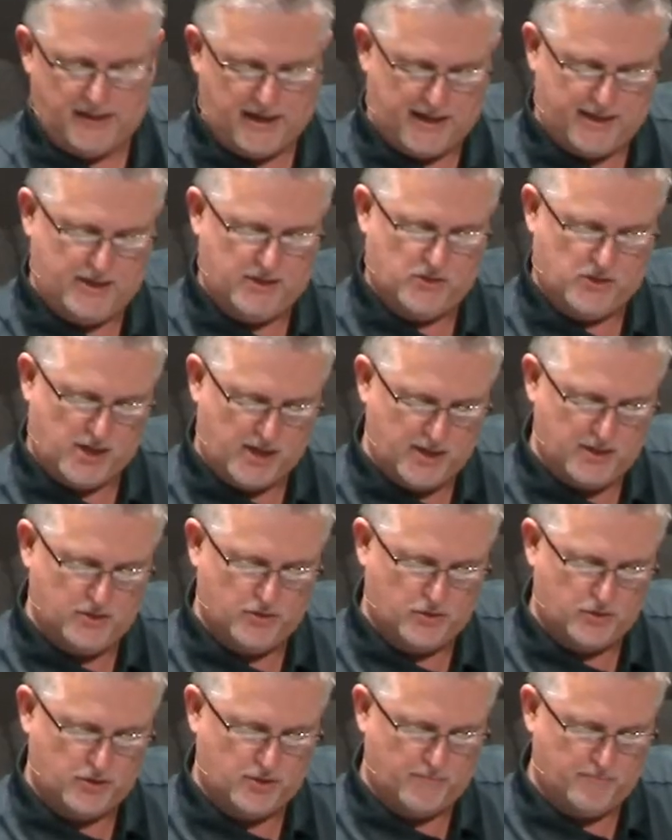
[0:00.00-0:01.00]
And that is
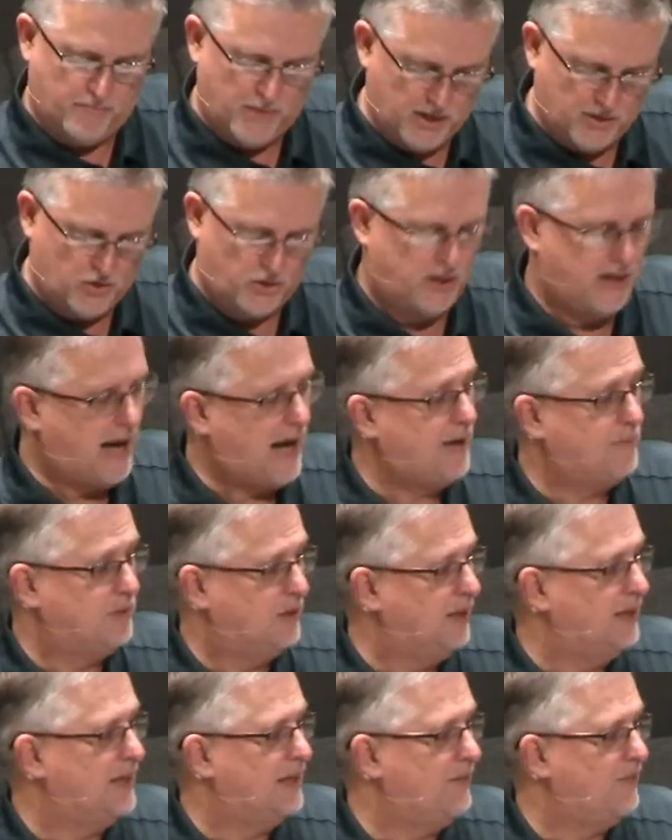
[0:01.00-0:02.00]
his mission, I
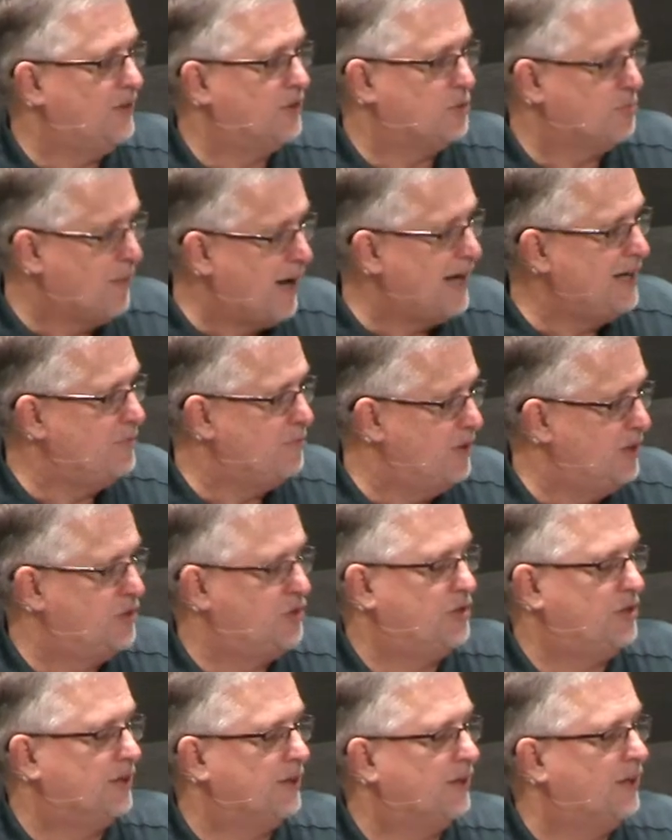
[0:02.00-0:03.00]
believe, his main
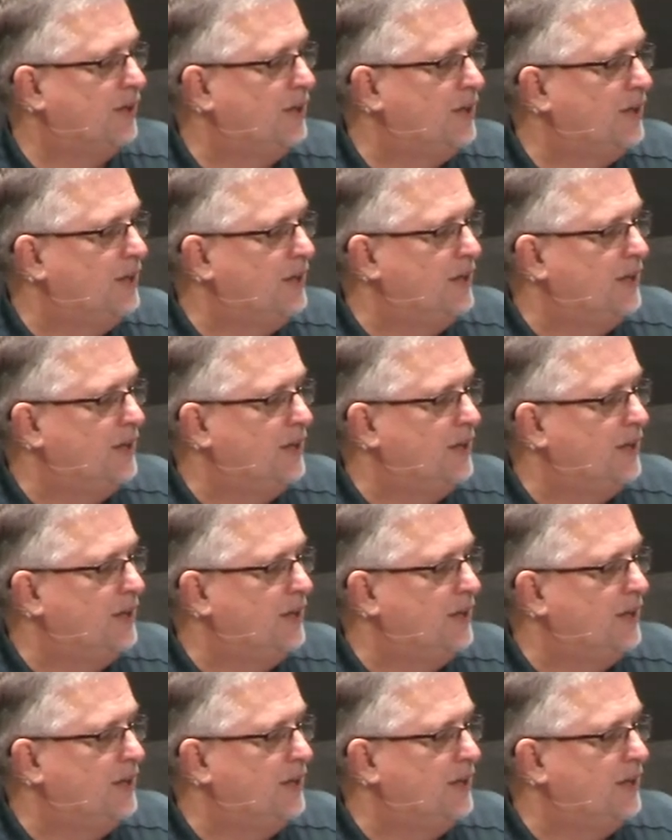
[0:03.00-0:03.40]
mission